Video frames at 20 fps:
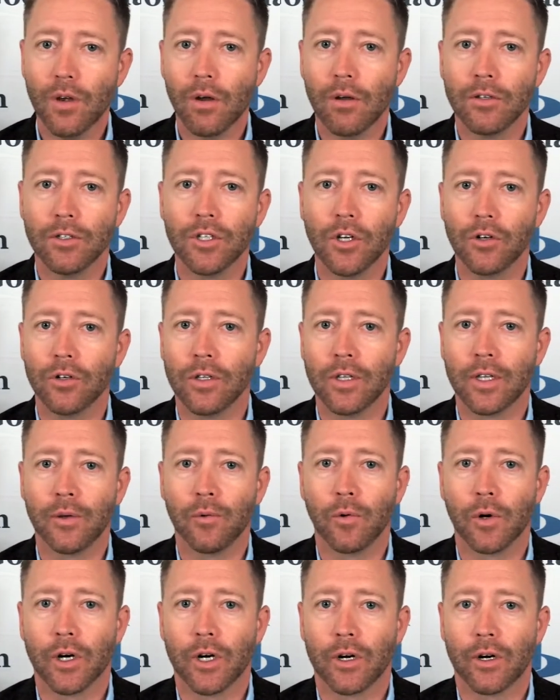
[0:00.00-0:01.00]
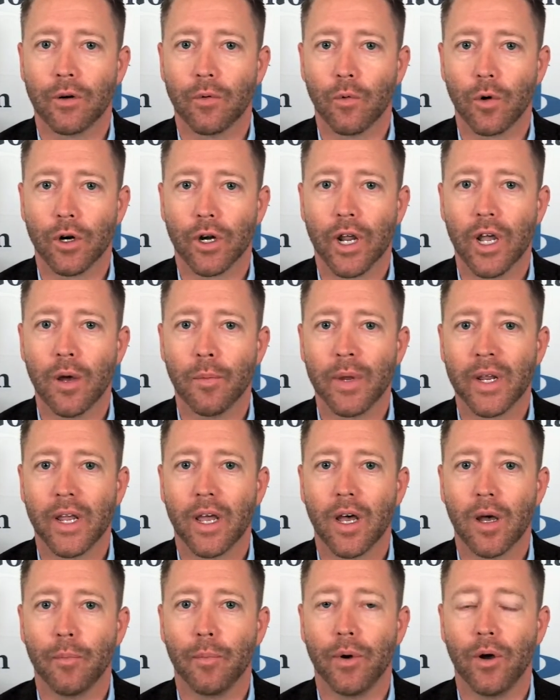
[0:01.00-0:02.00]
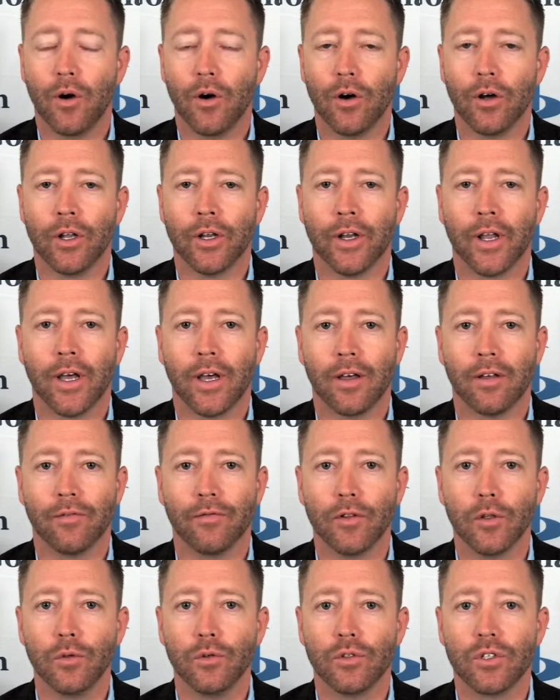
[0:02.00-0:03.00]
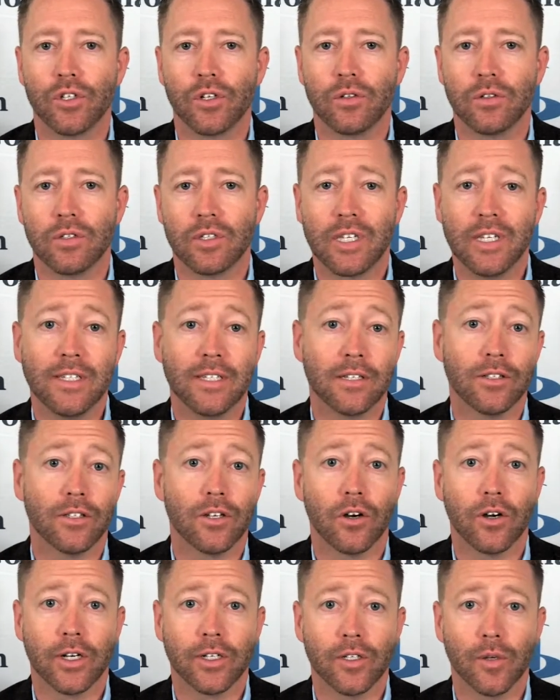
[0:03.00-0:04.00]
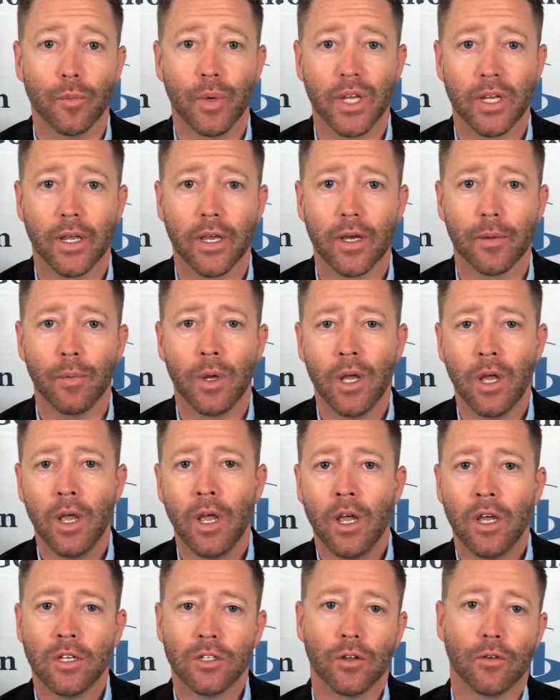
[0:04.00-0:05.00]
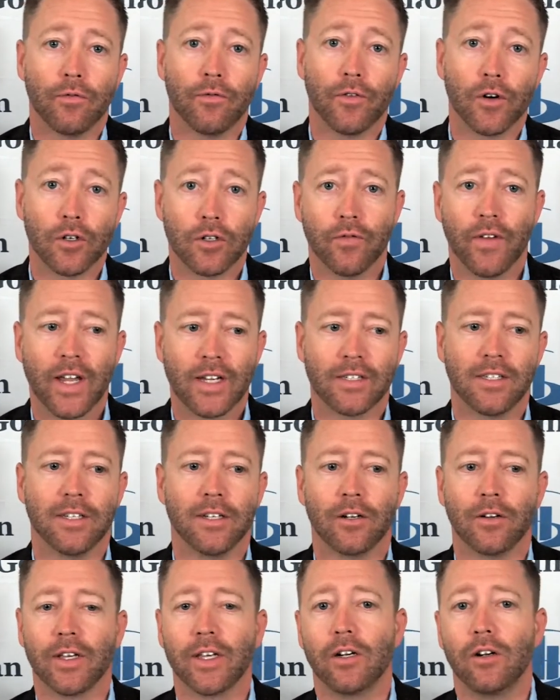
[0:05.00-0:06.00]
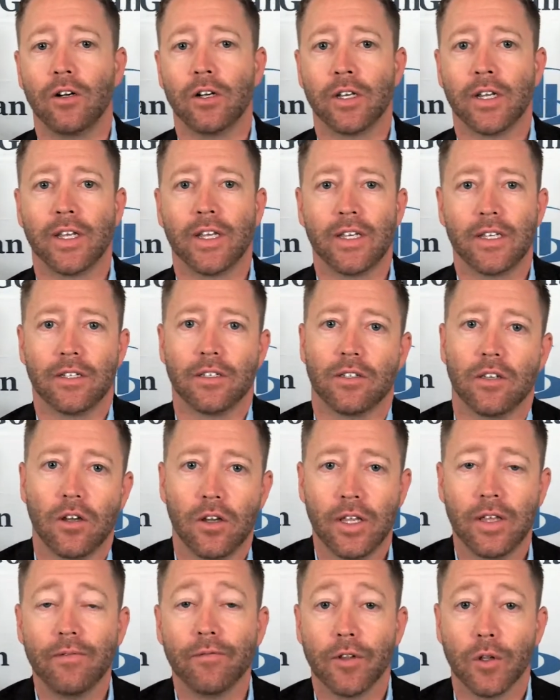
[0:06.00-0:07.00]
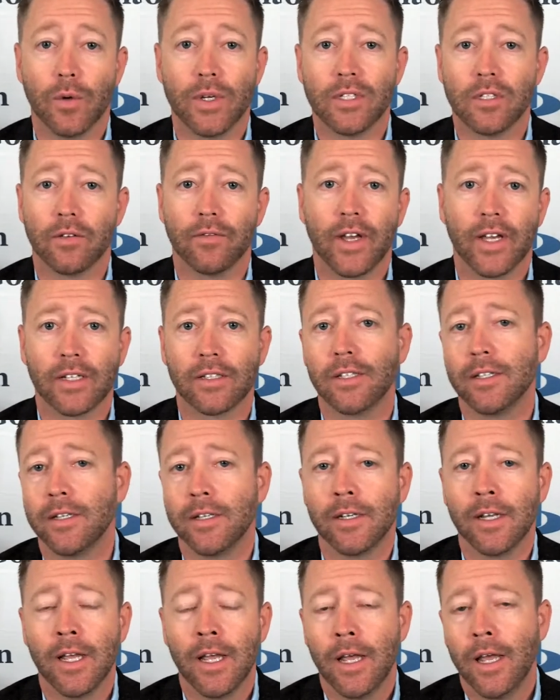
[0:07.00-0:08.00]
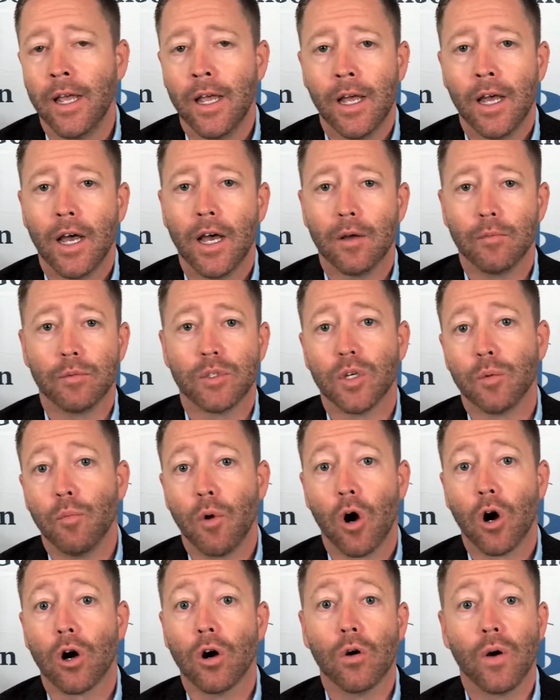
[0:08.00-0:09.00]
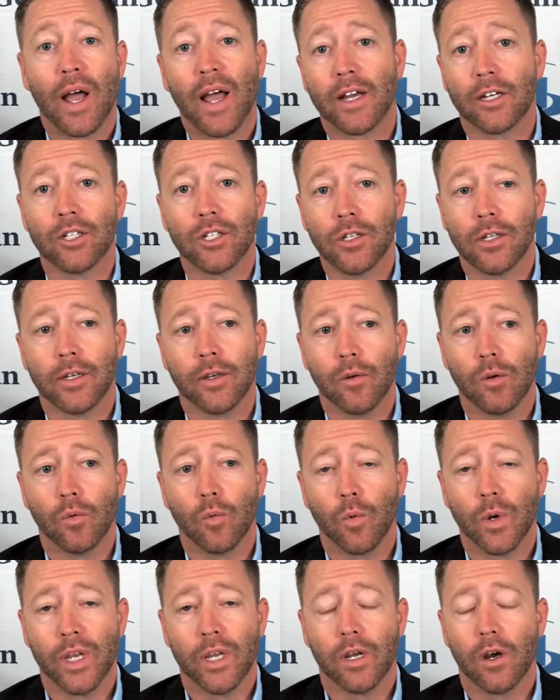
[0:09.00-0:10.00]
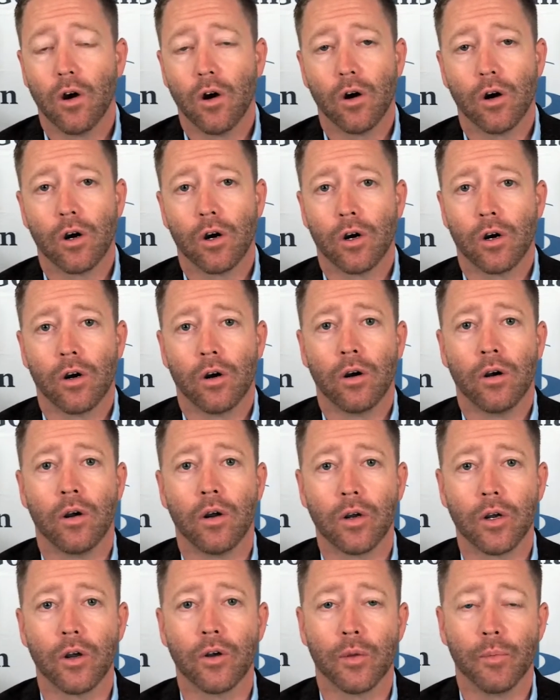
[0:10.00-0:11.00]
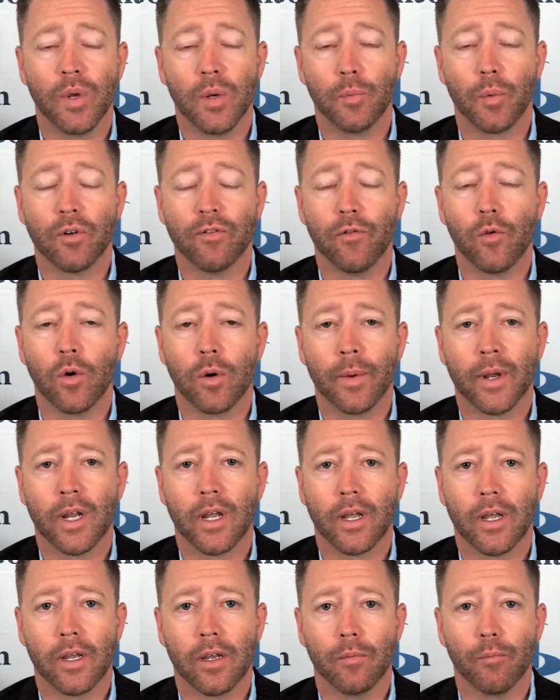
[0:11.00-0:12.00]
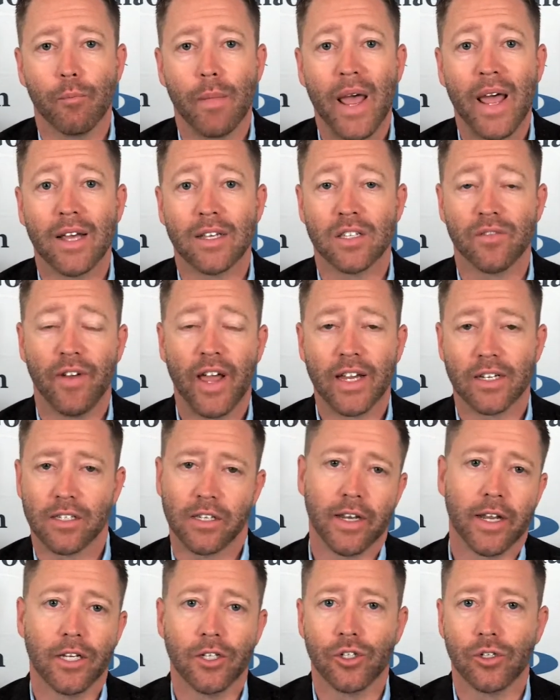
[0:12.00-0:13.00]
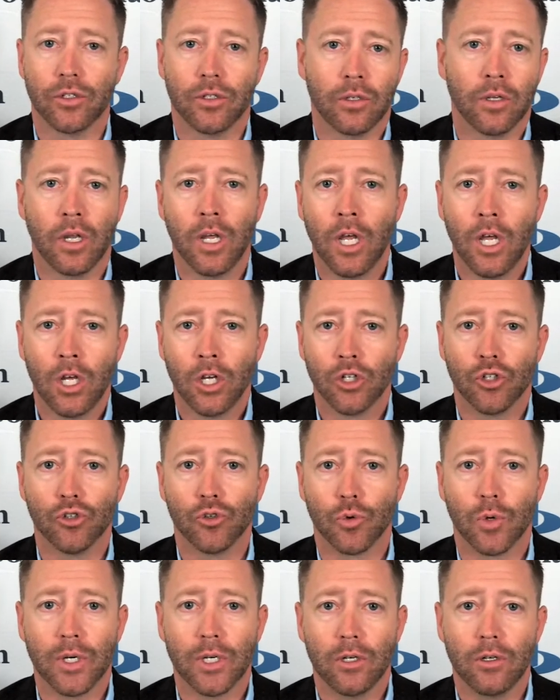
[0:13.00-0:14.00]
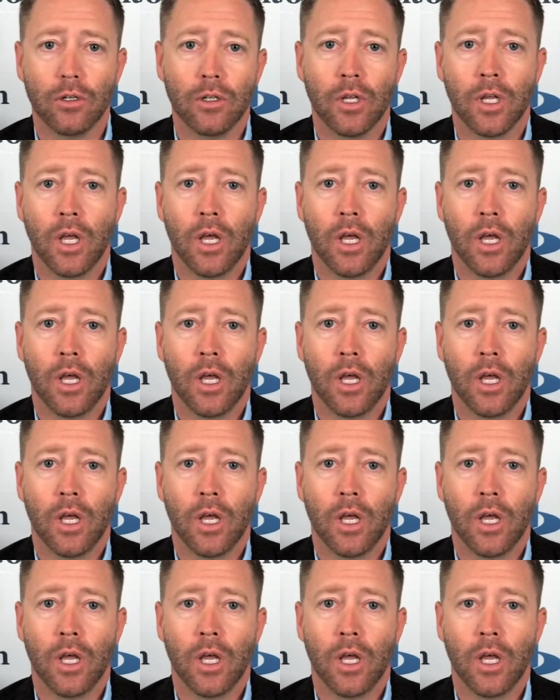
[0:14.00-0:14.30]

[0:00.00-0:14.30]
certainly we're coming up on flu season starting to pick up. So first vaccine I'll hit on is Influenza Vaccine. Tomorrow, actually, we are going to be performing a mass vaccination drill